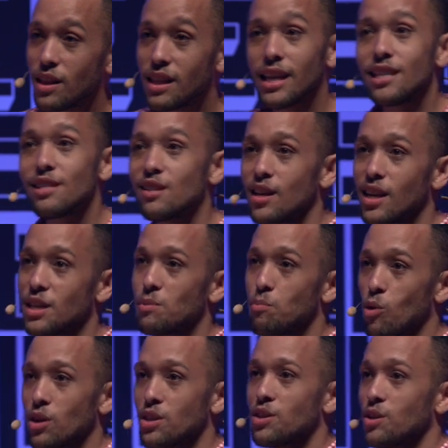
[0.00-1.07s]
the things that
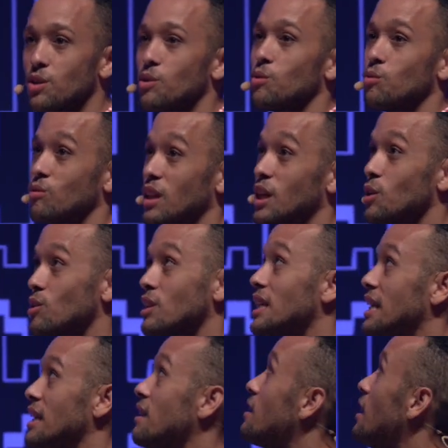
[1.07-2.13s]
exports to
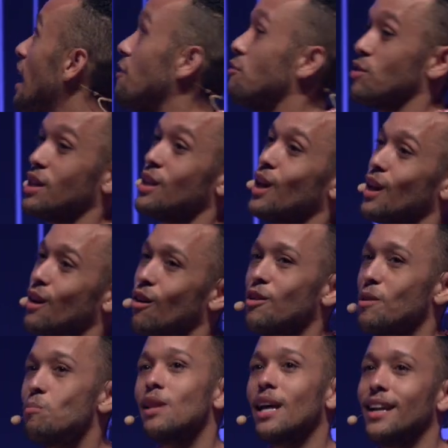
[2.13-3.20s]
literally everything on
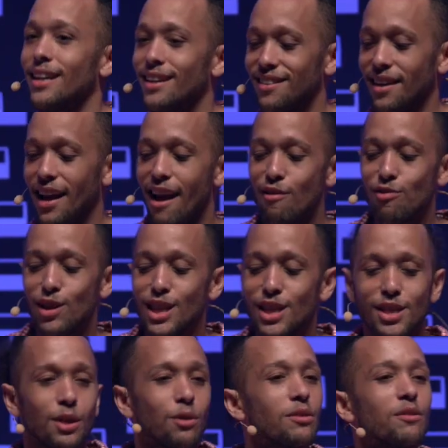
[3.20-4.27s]
the planet. Every
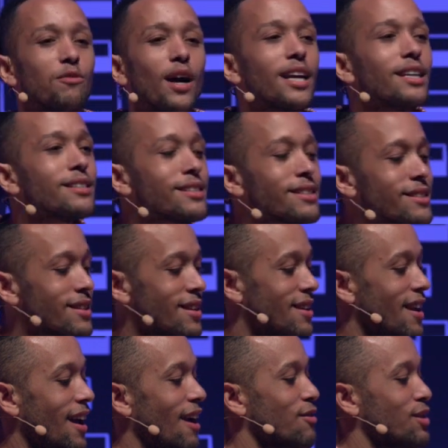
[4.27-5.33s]
single device,
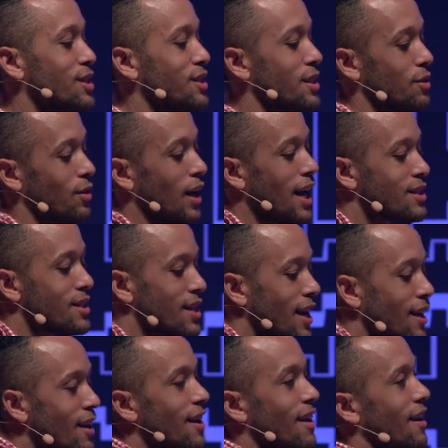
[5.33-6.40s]
every single
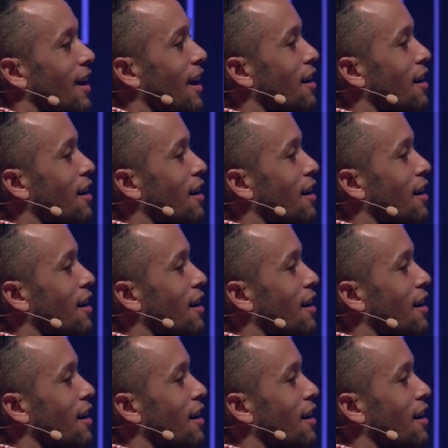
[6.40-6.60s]
headset,